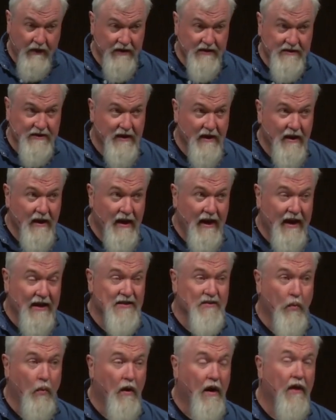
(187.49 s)
This
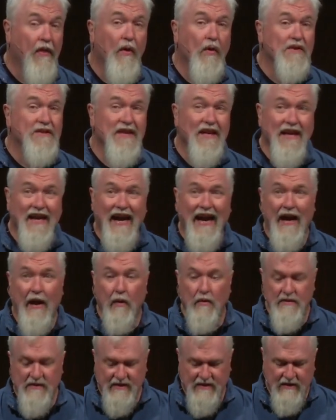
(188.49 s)
is one of those
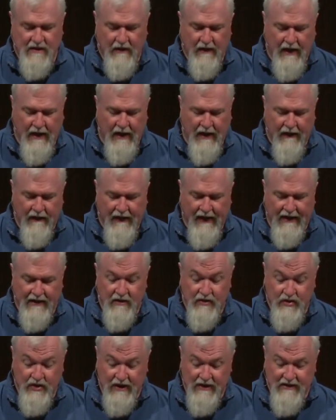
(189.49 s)
accounts
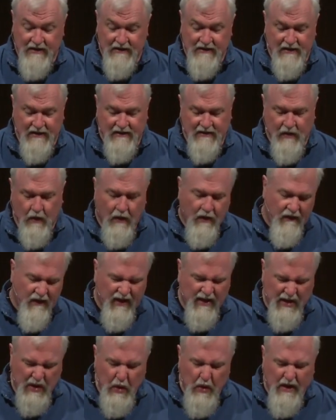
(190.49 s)

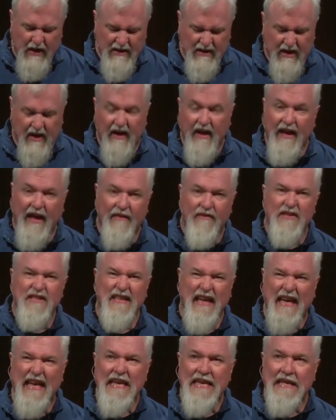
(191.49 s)
that Luke is going to give
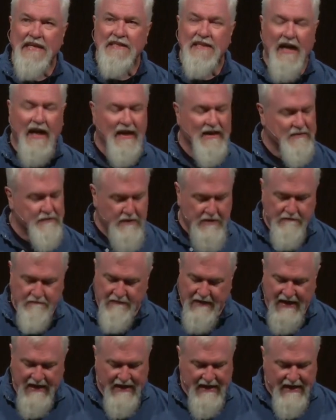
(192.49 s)
us in his gospel
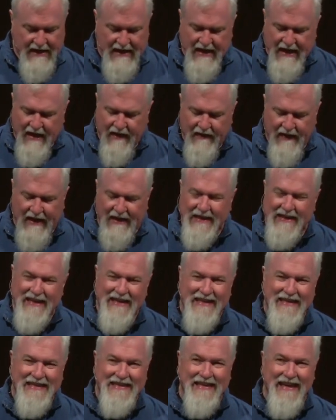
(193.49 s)
that
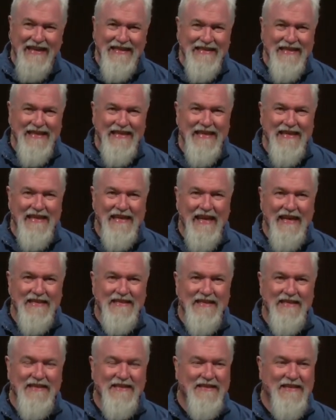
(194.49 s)
doesn't
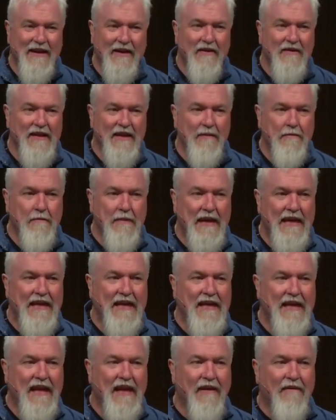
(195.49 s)
necessarily
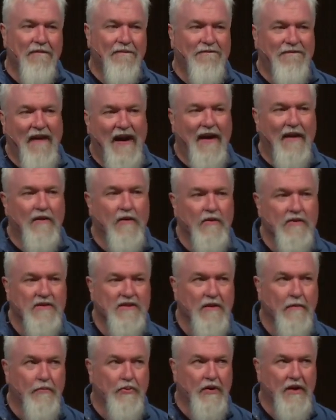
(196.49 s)
mean that it
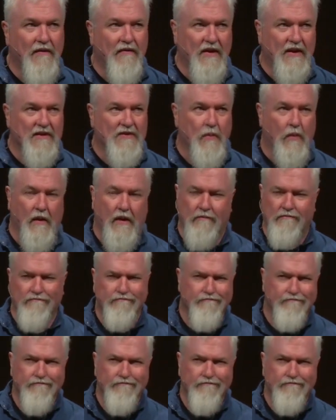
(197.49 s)
follows the previous one.